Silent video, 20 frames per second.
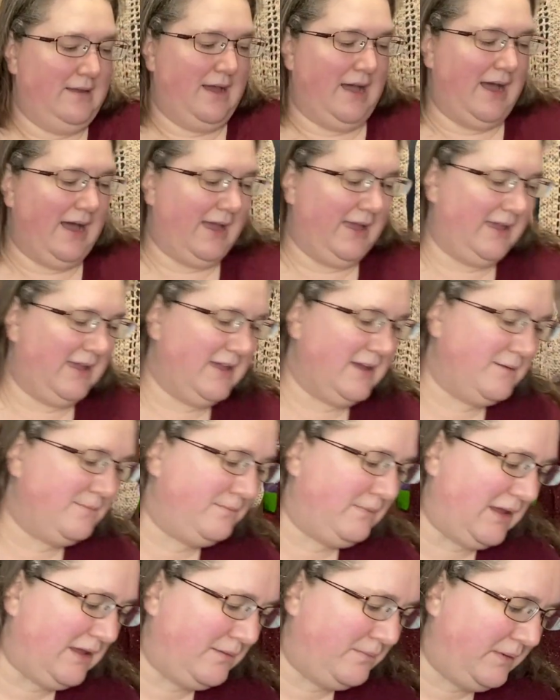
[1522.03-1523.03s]
I am
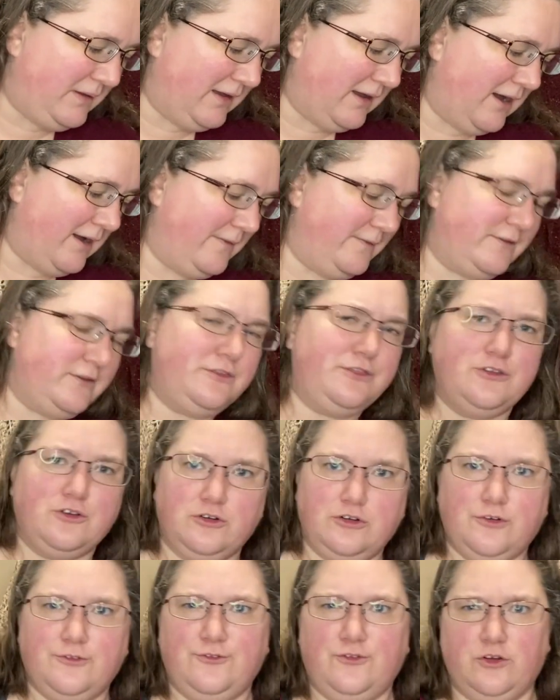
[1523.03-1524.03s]
maybe on the
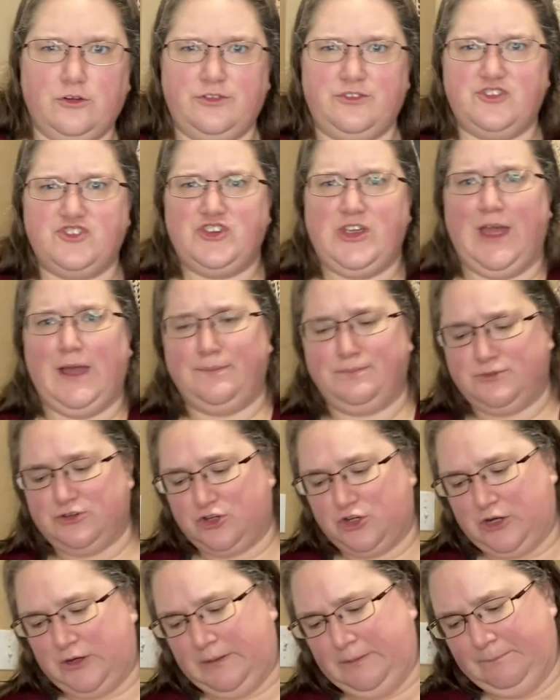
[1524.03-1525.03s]
3rd or 4th
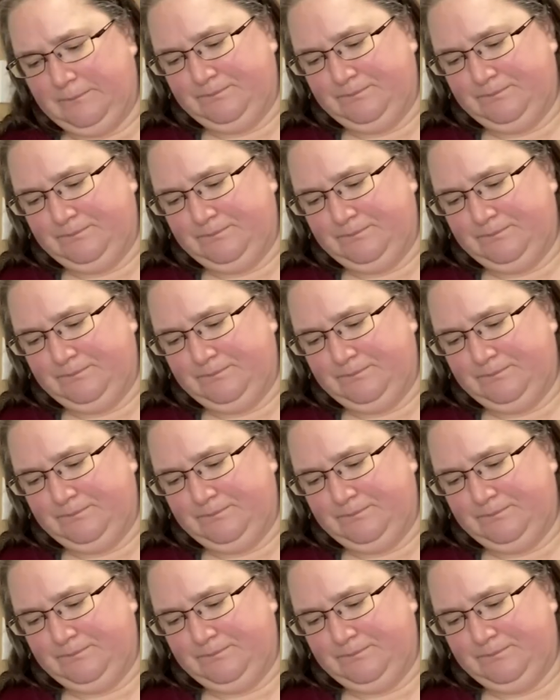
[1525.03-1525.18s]
chapter.